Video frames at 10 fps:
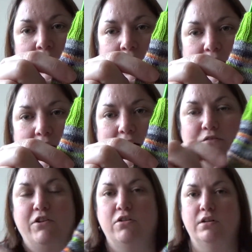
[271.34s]
and I
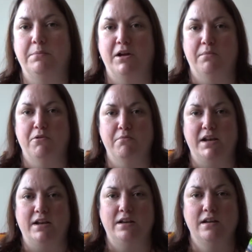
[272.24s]
have got a purple
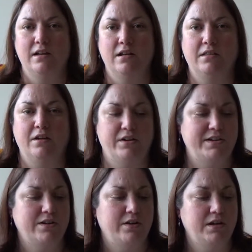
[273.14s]
mini that I
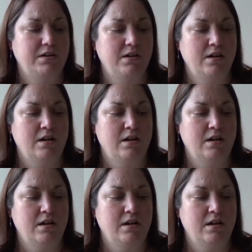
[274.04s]
dyed,